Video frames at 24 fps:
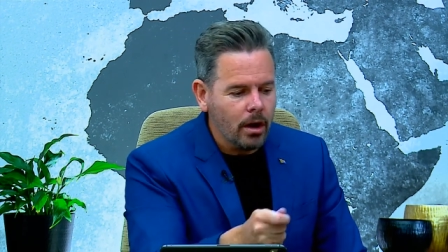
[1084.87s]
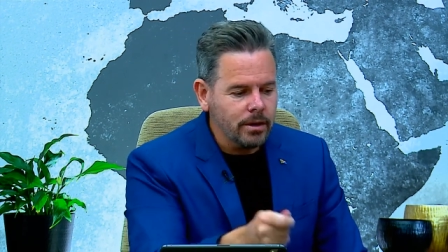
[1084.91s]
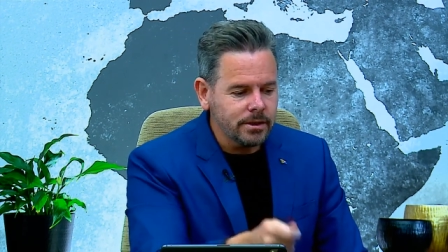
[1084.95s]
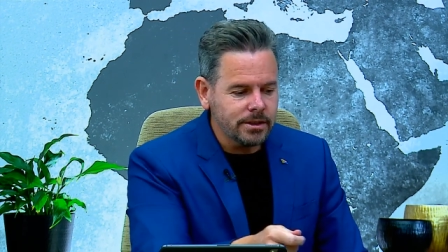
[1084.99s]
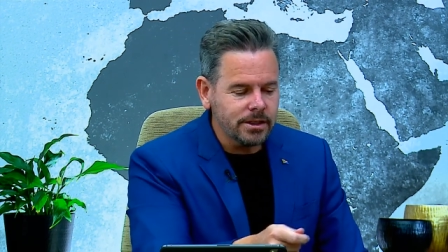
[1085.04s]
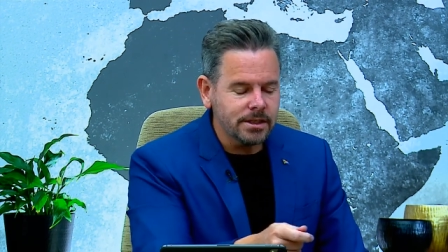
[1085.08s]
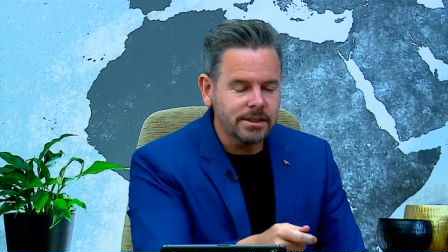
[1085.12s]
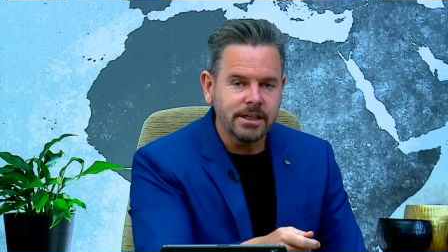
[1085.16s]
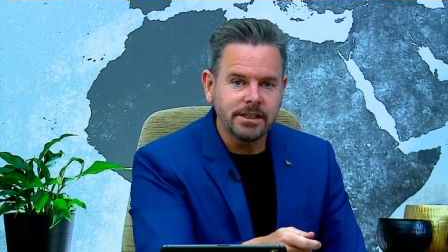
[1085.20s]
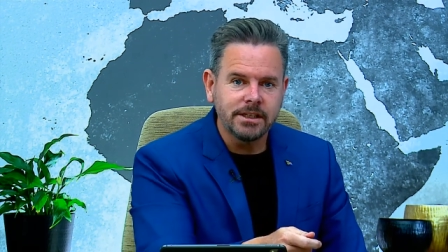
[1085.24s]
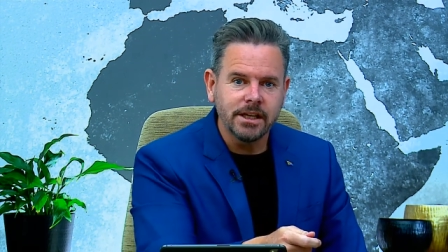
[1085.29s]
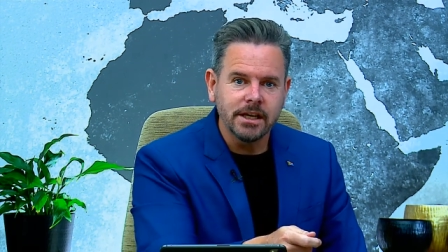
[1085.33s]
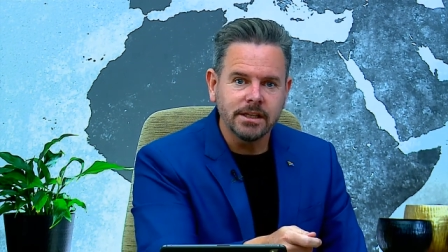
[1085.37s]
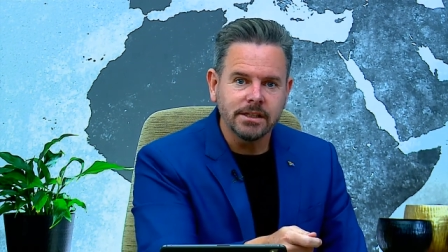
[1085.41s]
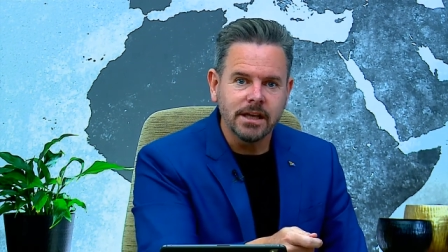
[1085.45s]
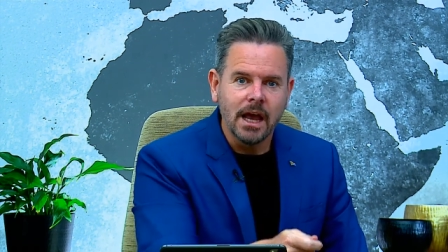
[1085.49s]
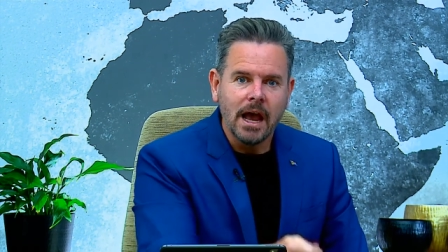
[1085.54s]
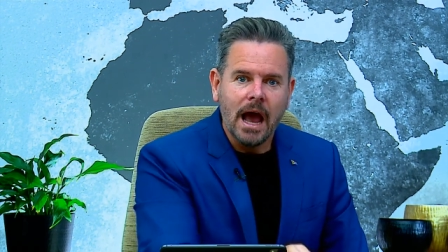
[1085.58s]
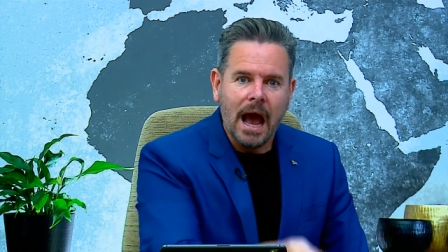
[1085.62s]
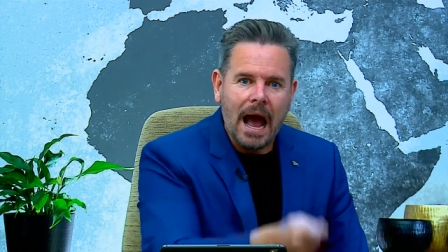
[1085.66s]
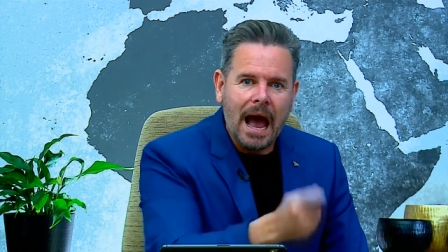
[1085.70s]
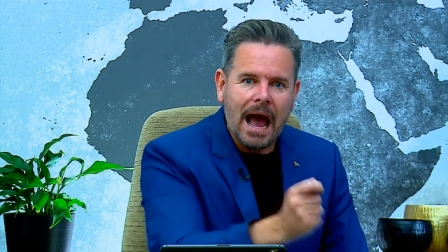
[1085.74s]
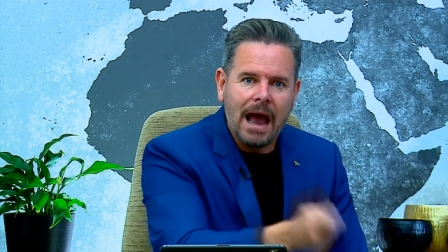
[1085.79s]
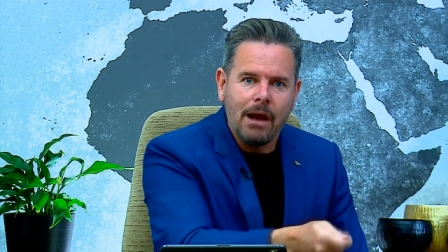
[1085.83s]
answers, He
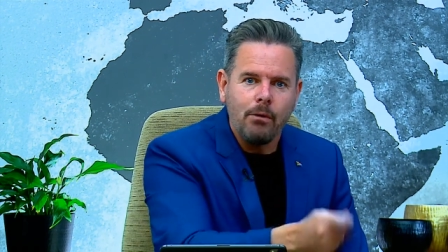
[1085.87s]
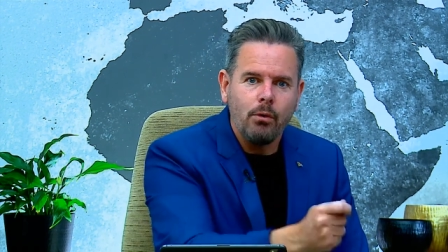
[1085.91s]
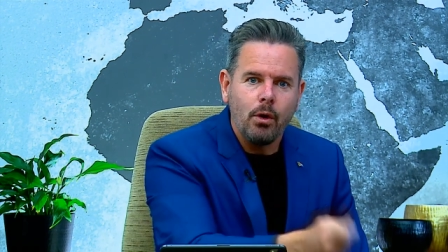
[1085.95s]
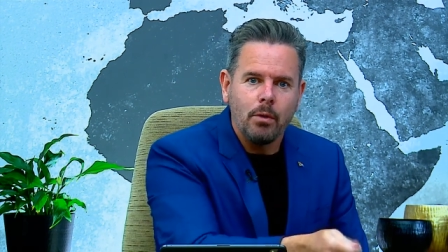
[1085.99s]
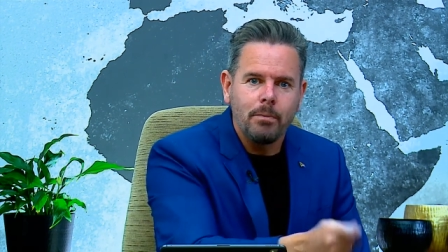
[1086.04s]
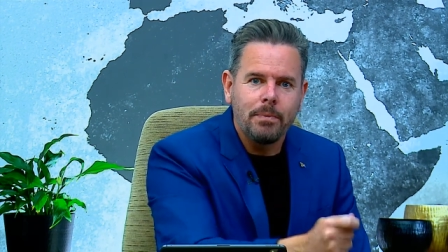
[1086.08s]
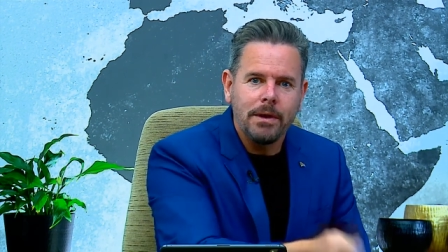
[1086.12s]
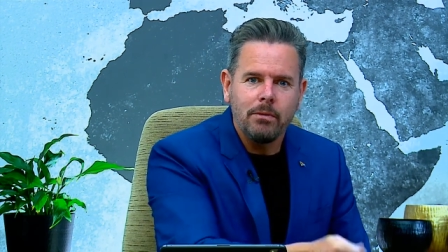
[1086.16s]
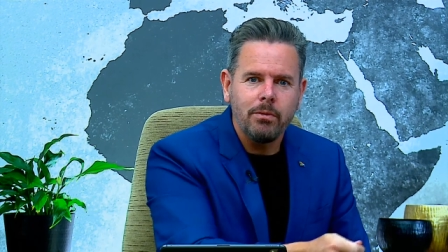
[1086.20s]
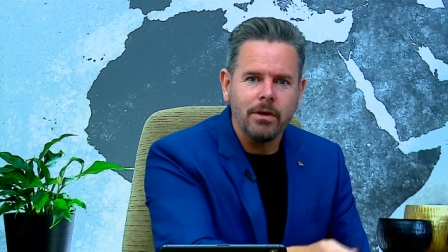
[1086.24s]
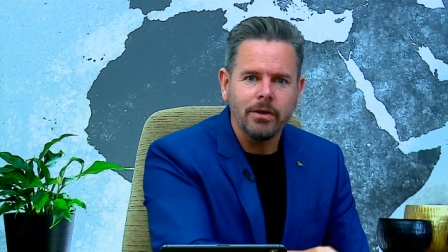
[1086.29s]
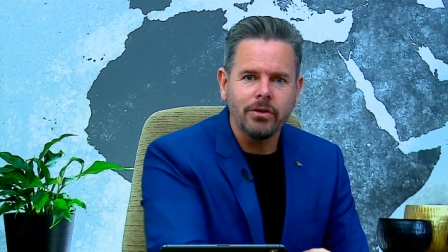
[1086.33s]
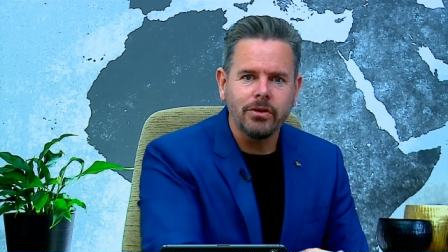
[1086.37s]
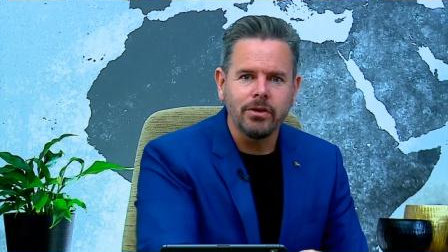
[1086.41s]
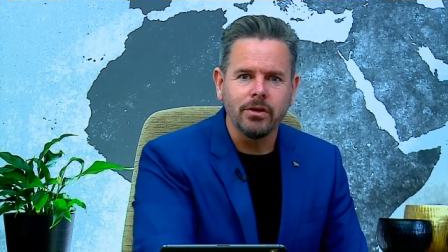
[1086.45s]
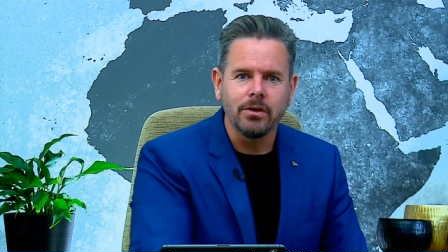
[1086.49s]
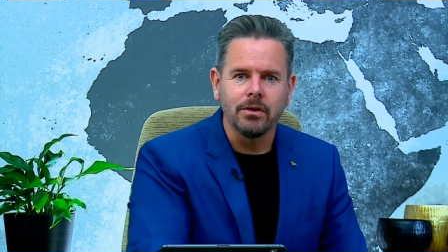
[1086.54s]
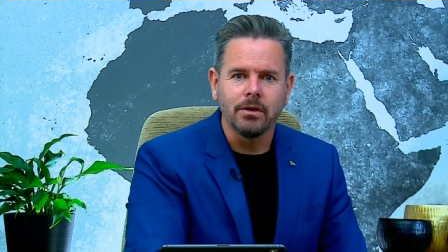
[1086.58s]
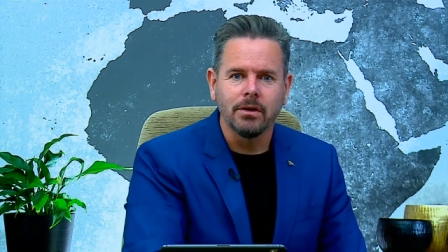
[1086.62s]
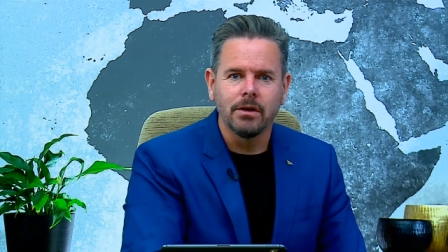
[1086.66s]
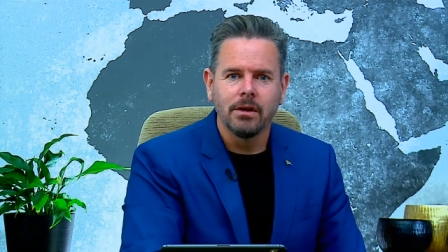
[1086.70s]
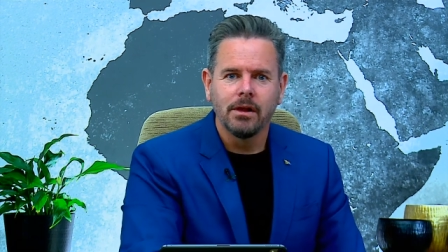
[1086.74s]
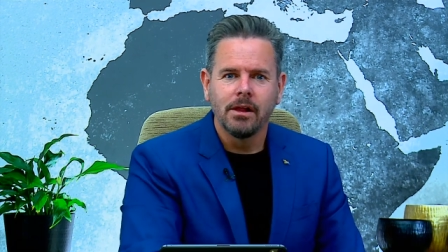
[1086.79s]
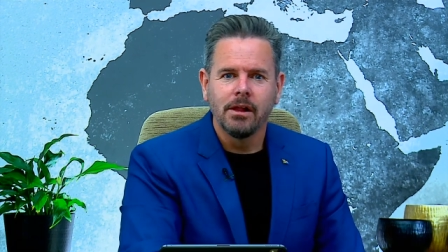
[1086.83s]
says, I will be with you.